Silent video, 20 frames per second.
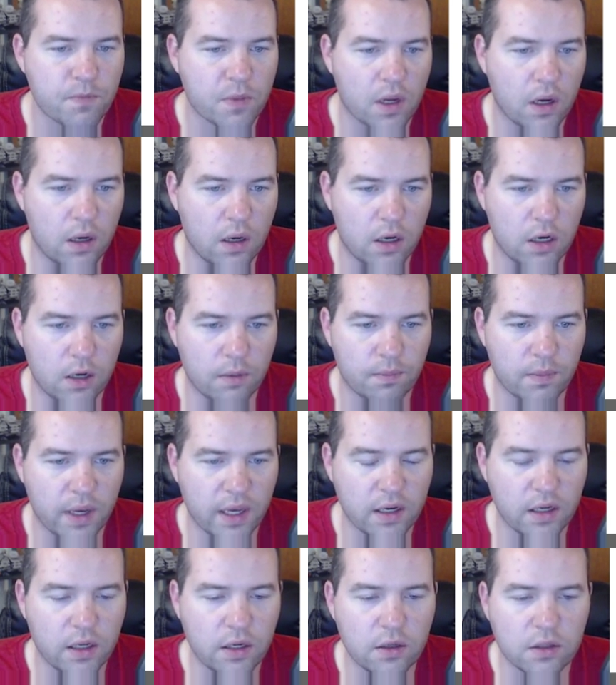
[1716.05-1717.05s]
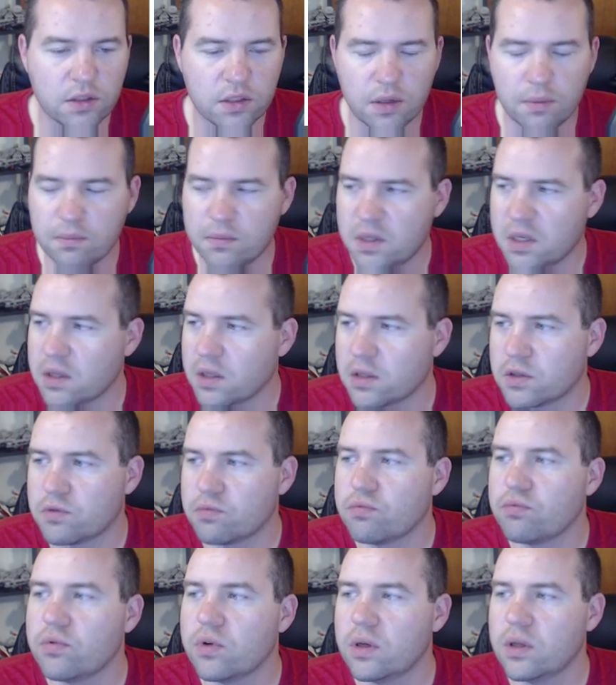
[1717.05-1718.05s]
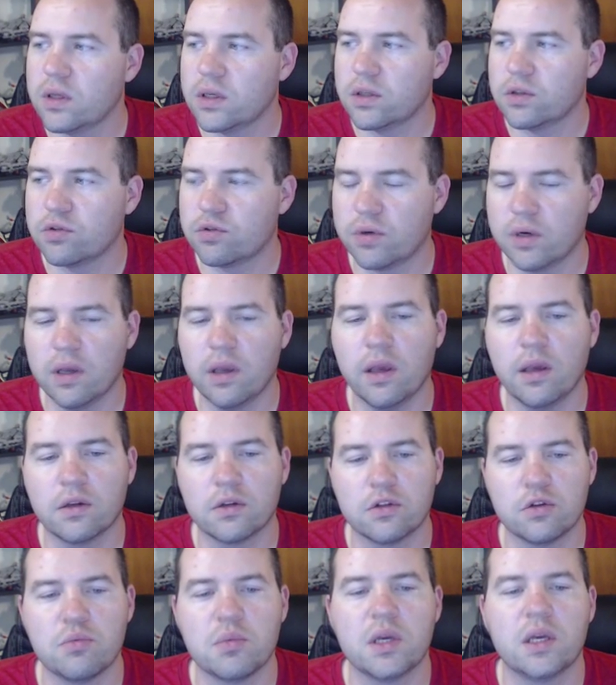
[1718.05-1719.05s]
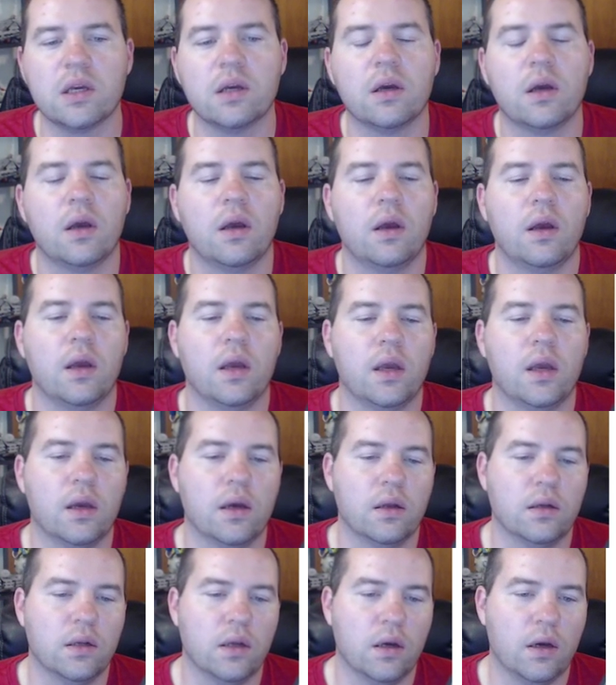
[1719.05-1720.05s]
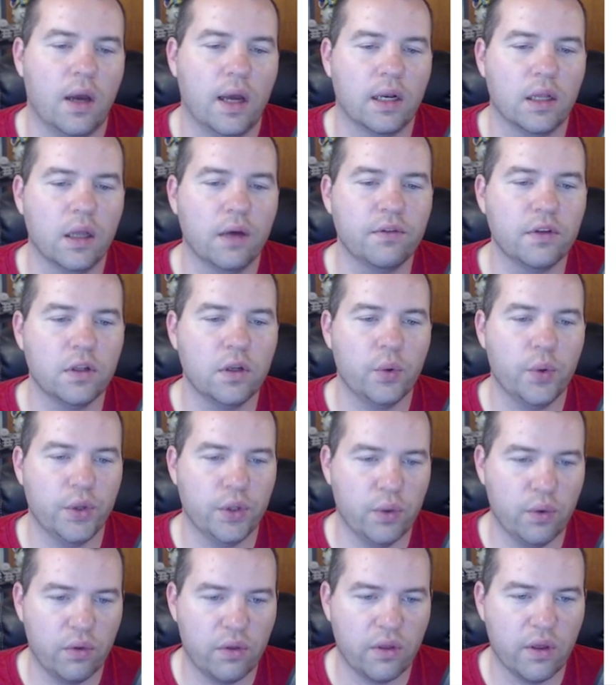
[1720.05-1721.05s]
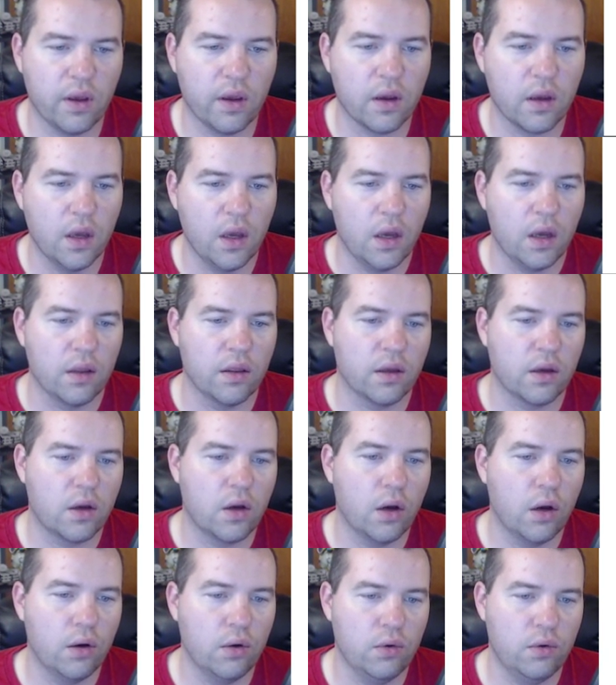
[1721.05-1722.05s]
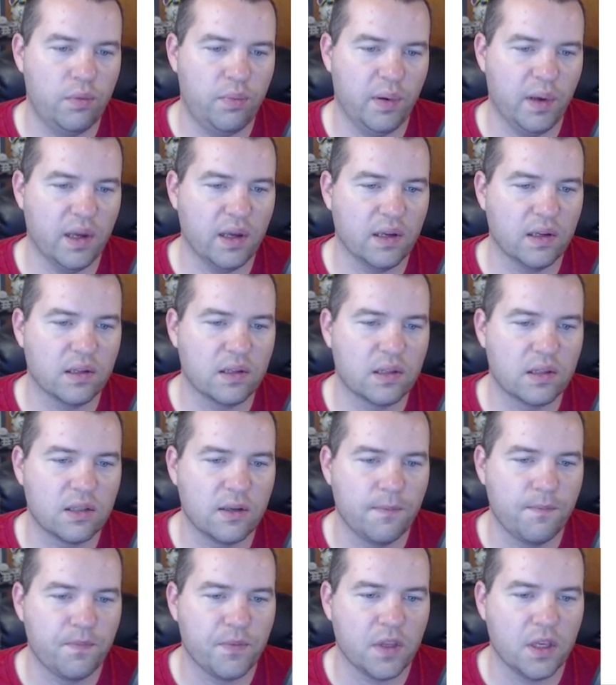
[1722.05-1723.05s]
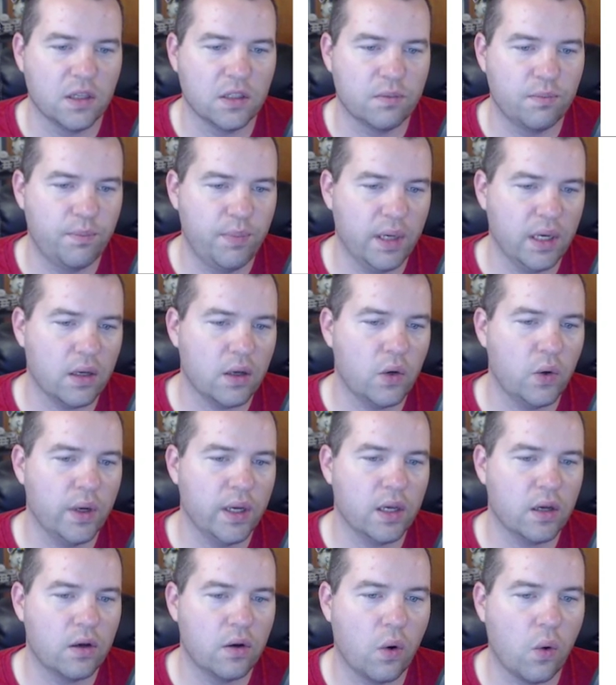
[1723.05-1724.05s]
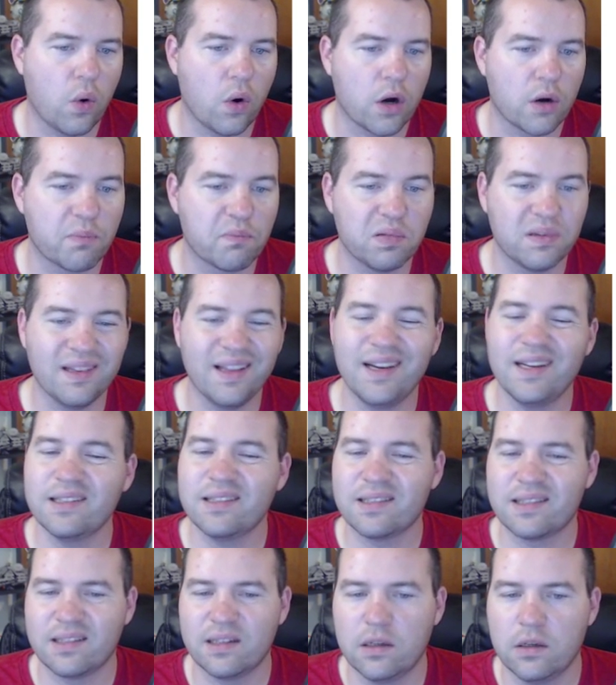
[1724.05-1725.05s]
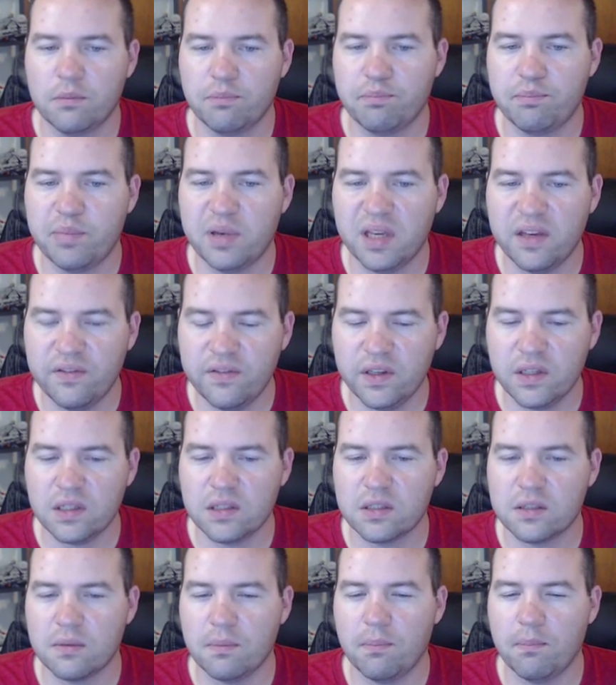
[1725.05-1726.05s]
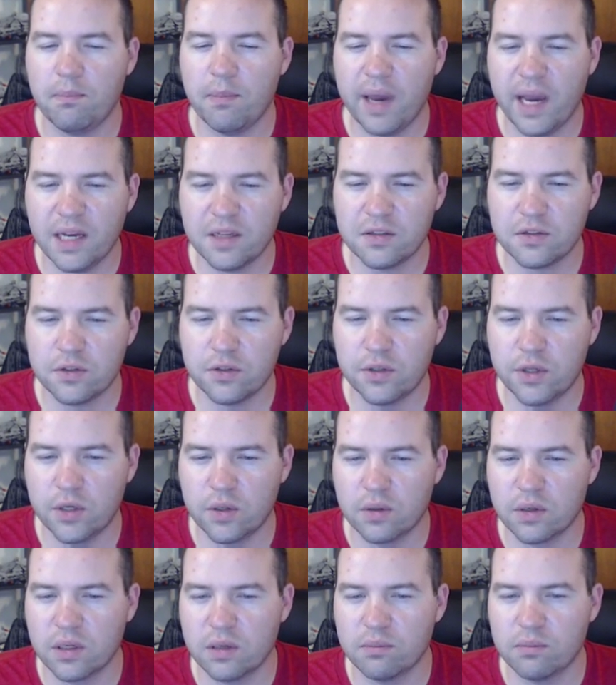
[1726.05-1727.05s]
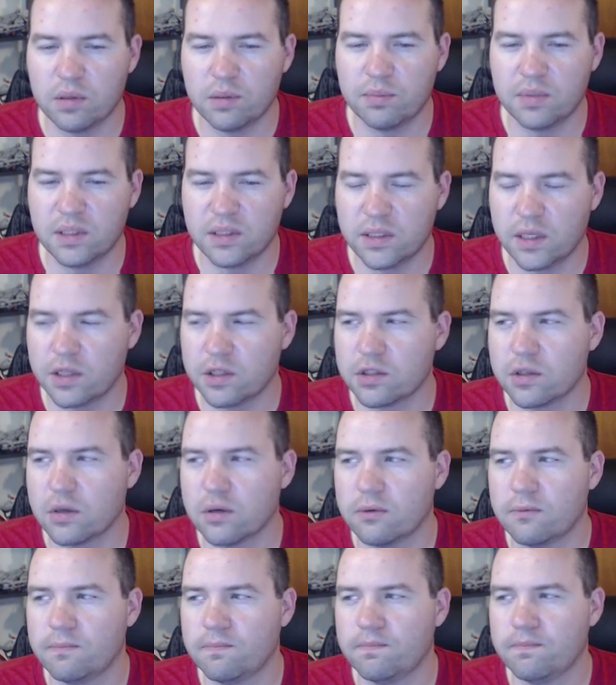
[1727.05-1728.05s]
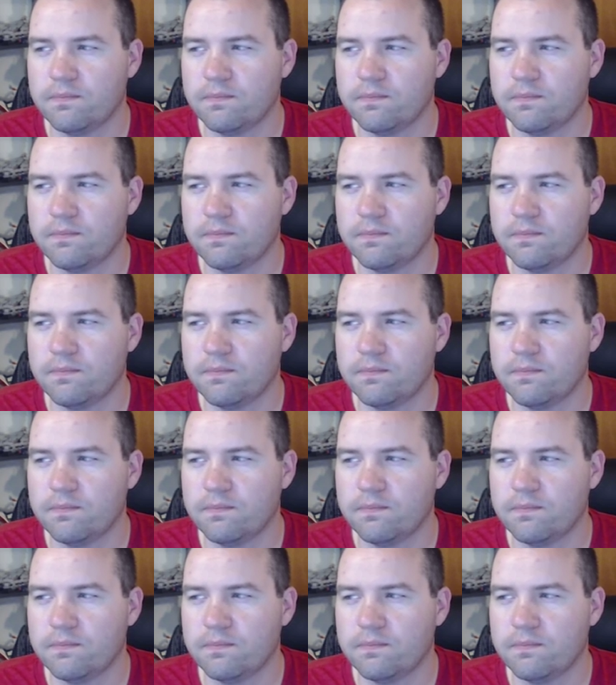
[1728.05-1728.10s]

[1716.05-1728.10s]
And here's something that's really intriguing to me, and I'd love to know what you think. The code base is Bitcoin Core plus PIVX masternode implementation.